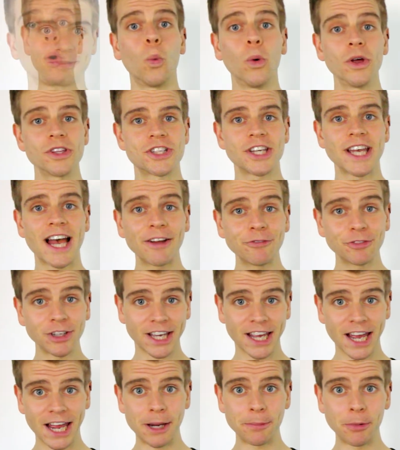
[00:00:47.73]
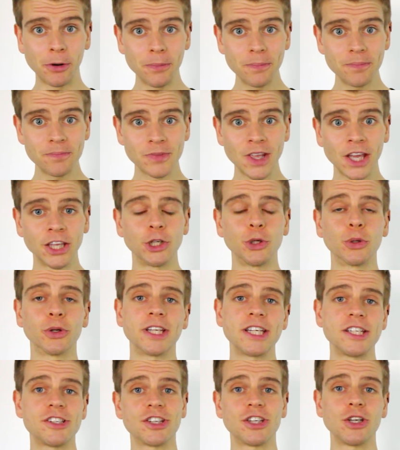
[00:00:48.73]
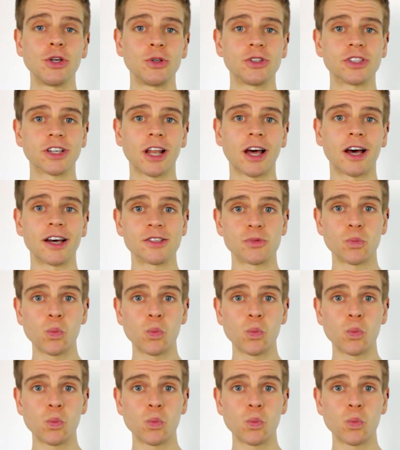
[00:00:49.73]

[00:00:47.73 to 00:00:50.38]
Once you have your cable, you'll need to utilise